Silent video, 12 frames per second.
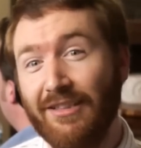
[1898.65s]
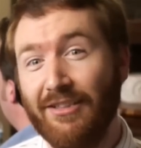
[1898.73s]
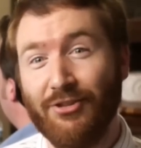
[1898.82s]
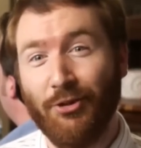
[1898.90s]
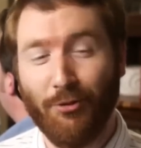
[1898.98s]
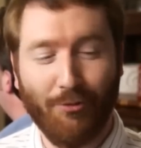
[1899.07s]

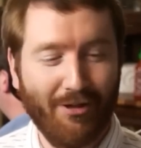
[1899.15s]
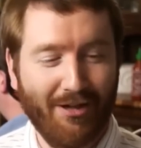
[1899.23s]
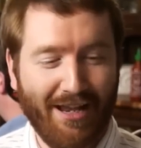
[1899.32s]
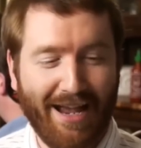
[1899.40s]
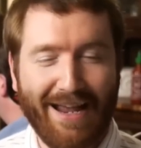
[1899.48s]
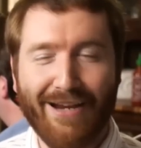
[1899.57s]
So
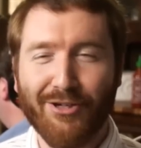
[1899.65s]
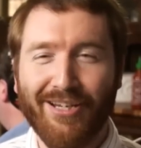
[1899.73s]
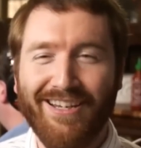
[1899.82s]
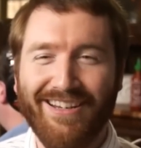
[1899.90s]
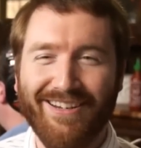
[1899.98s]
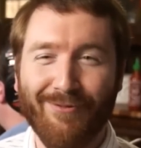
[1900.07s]
I actually,
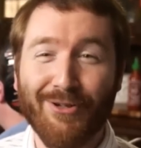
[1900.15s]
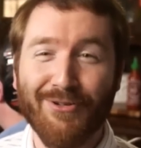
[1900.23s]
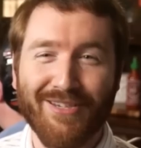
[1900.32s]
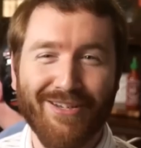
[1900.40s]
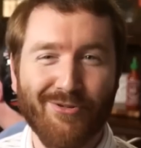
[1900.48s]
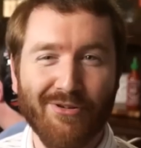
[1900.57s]
when you
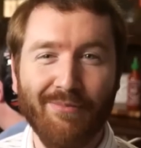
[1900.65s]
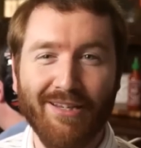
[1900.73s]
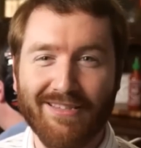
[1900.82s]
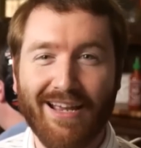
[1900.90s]
say dream list,